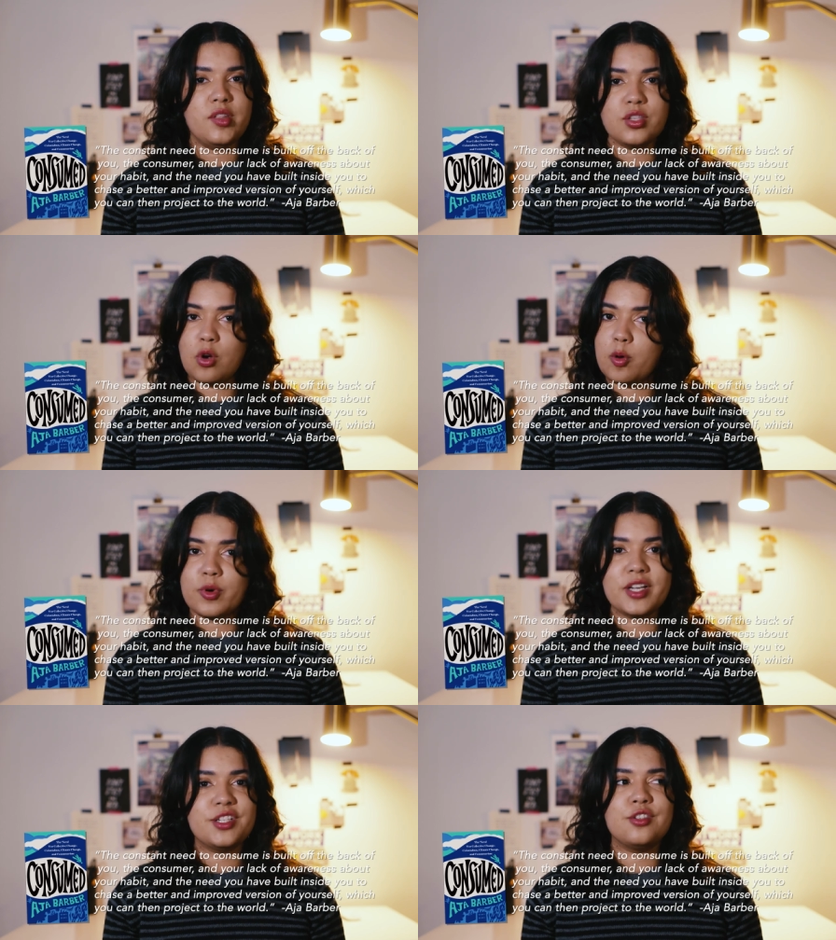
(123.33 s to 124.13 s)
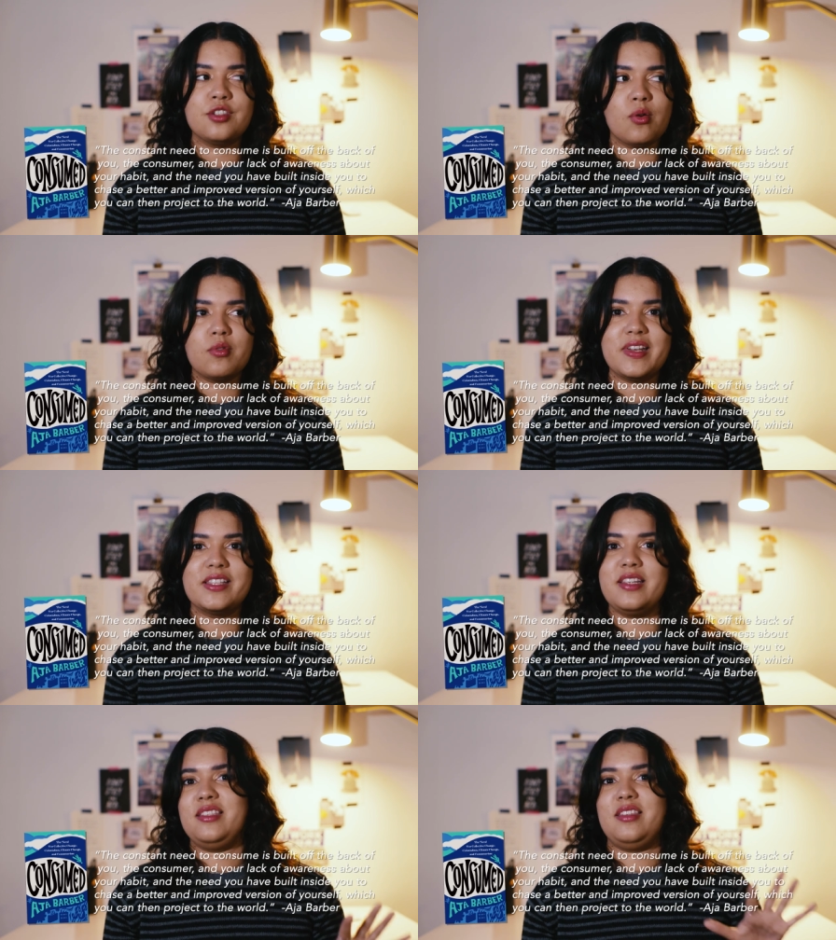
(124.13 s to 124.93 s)
these corporations don't
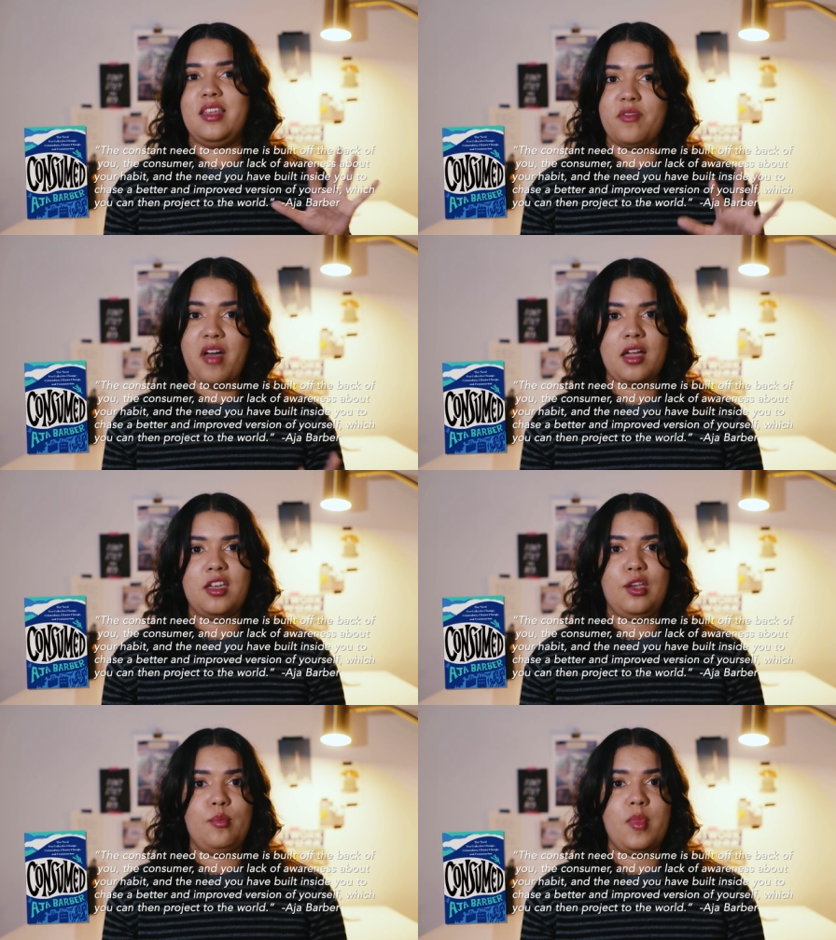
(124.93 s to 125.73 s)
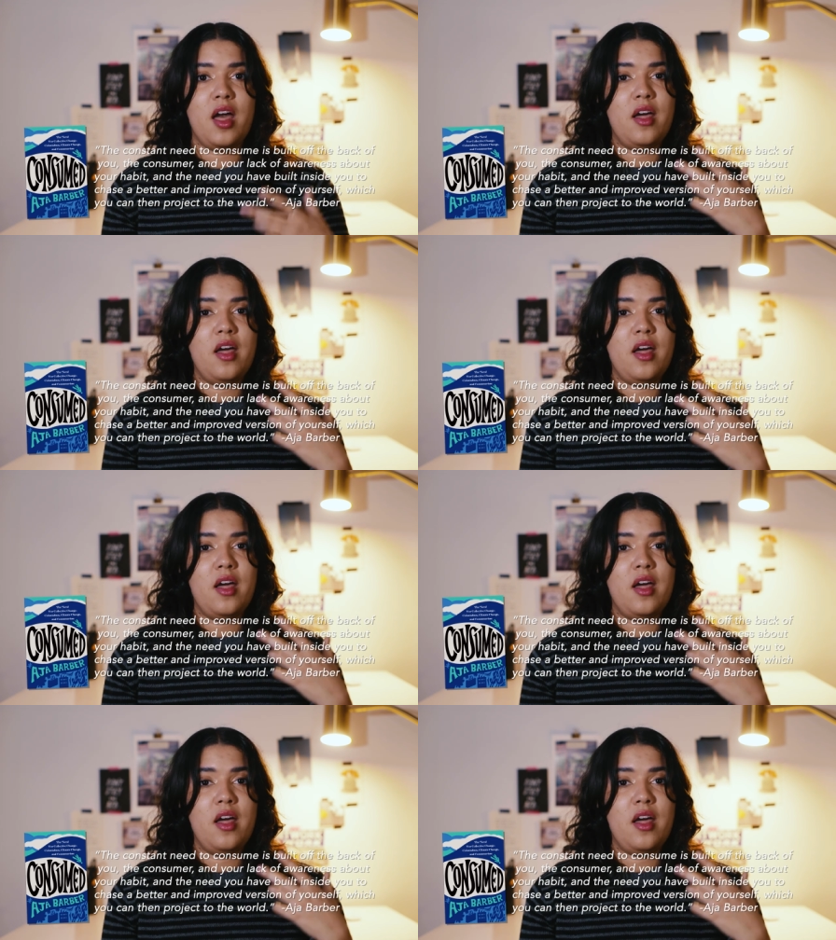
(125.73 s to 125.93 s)
exist in a vacuum.